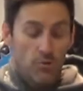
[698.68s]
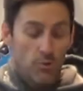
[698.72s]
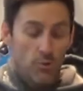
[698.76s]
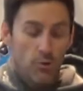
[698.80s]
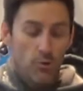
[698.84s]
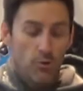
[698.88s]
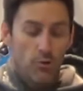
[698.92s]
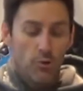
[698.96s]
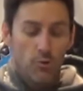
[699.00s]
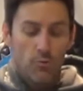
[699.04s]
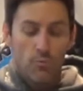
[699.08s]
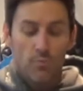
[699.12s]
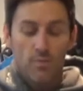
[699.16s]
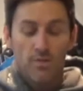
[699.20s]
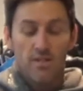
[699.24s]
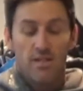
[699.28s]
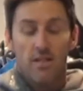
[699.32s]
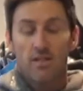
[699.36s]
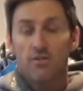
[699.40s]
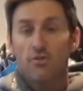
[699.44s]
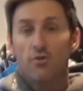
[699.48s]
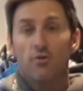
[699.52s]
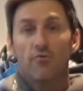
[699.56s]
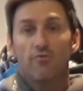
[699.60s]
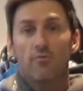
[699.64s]
to
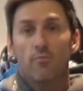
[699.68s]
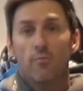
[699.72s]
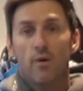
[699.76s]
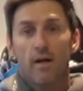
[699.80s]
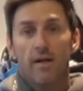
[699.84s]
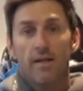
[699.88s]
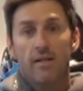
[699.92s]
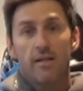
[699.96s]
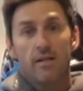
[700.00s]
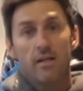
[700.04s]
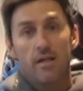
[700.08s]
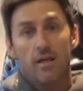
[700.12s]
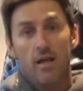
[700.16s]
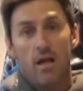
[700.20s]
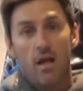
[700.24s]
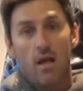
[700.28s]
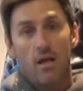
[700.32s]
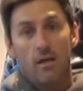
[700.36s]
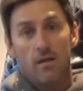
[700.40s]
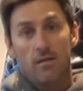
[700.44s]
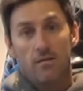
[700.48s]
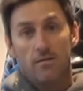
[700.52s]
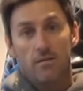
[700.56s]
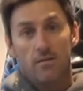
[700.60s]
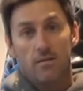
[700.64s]
protect you from breaking your neck.
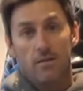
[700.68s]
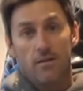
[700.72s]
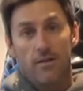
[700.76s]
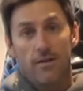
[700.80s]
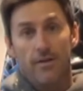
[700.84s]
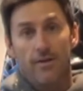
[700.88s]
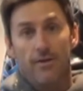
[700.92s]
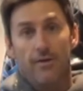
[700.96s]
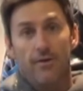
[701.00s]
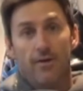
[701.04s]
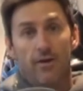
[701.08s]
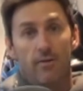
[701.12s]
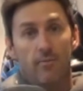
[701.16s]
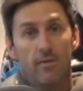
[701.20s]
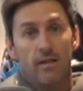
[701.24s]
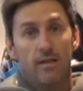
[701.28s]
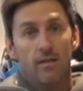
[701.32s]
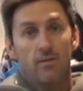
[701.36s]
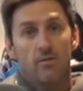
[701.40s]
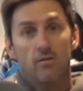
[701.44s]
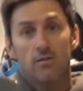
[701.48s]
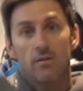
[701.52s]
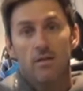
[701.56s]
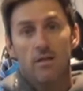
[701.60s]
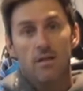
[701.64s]
So, I mean,
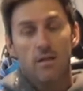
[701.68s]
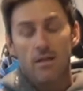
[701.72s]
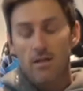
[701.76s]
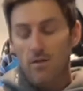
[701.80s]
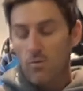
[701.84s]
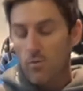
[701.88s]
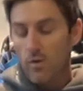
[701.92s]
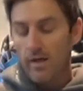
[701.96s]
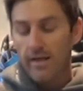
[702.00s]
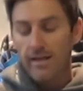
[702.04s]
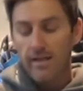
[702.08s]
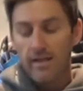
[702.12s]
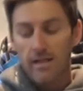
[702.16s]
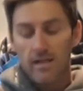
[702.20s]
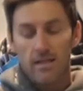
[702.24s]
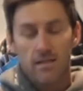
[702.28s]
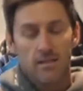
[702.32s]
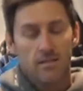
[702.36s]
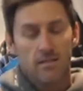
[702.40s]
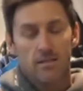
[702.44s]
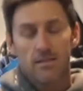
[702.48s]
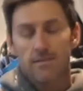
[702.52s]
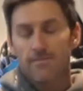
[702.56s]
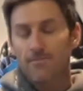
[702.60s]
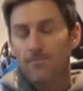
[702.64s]
look, one of
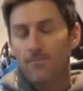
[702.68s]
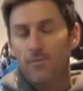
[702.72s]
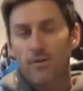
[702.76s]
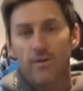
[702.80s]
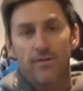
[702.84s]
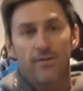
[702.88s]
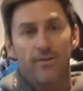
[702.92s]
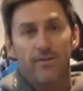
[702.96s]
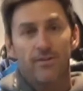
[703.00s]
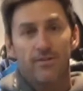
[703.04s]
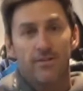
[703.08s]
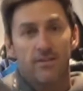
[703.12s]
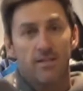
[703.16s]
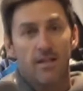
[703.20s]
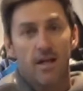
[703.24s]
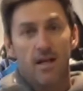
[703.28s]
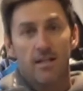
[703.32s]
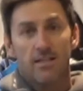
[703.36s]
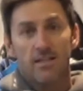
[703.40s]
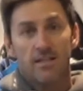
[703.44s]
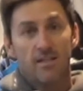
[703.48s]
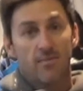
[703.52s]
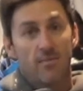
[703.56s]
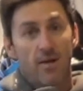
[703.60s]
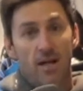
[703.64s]
these,
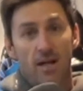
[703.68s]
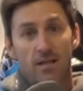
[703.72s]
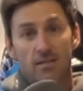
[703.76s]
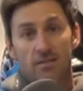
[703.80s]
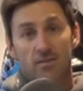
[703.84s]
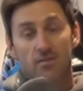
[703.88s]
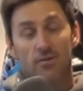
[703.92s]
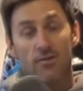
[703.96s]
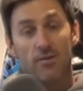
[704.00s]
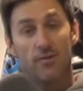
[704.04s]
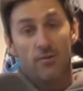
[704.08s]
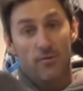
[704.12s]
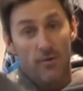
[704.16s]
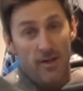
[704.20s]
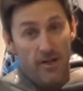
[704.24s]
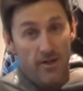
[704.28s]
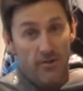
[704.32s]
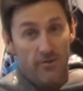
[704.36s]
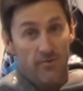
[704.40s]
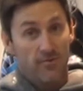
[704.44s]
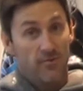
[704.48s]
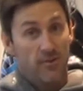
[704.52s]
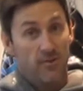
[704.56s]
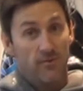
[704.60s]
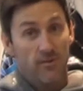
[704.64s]
starts at about sort of $350
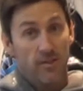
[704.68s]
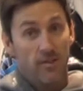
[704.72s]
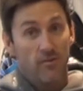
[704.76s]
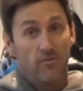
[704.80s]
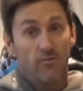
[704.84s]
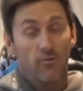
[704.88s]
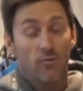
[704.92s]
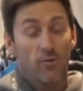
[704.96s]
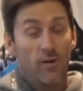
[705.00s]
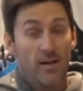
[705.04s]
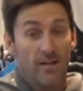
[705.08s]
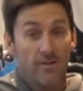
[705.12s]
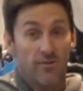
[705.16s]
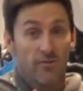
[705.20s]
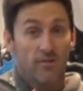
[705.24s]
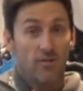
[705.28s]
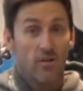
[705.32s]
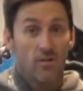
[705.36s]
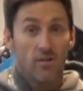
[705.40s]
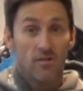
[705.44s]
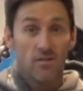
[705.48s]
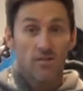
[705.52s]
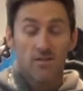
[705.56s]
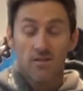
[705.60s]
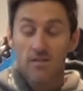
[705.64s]
to
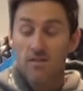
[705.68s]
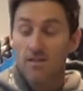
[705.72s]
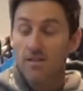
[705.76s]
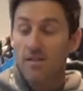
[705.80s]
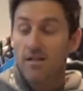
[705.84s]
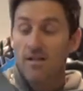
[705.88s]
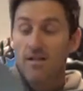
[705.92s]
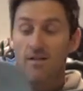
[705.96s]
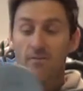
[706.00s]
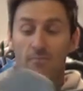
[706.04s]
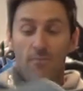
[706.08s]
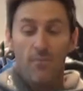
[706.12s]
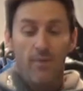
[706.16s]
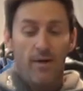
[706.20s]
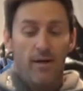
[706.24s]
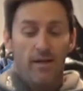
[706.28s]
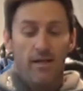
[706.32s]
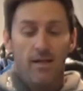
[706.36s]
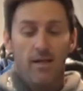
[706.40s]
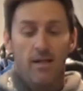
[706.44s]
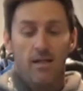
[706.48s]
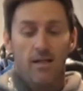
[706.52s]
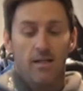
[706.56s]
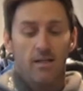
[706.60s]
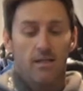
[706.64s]
$400. But
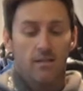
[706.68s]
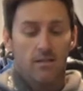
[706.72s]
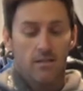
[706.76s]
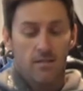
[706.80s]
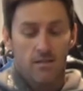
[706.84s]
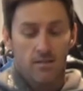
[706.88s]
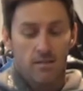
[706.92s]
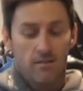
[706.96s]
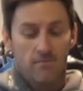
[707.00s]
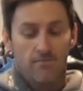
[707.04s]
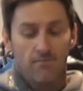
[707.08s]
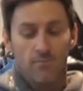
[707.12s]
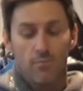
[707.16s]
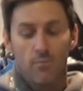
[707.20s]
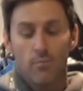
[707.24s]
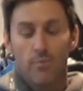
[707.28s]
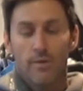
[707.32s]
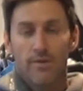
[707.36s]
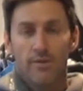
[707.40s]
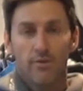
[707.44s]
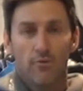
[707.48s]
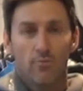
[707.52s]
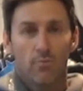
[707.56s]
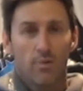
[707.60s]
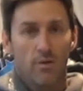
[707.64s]
hey, it's a
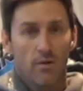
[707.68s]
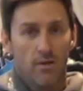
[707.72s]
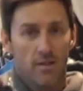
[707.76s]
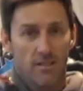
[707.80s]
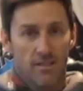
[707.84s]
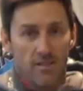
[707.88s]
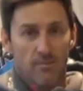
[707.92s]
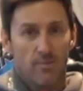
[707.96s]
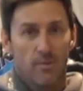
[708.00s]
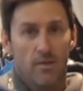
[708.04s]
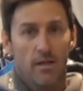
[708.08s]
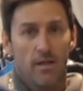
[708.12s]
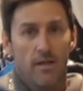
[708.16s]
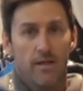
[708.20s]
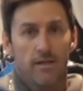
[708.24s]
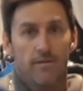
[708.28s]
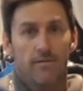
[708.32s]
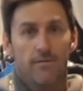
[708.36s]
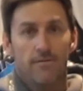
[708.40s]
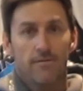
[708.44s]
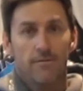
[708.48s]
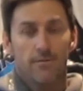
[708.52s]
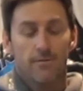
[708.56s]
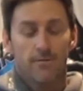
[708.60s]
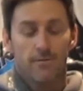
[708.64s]
pretty good price to pay
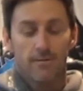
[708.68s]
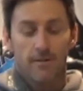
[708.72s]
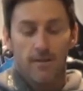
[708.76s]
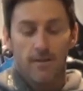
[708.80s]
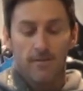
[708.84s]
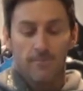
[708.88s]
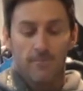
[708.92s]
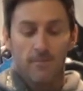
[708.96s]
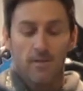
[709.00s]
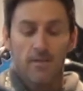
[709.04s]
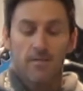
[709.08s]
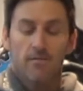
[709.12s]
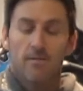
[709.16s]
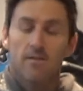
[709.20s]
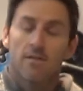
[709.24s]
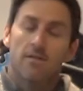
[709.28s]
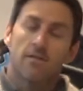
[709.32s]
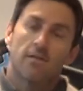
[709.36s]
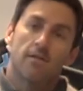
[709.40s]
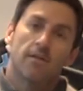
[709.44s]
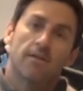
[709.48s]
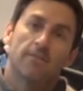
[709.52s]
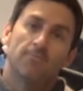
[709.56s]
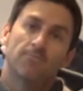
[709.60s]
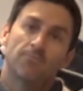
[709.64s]
for it's
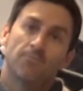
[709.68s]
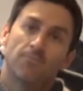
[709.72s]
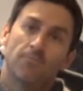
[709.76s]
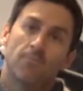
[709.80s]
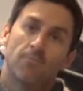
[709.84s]
going to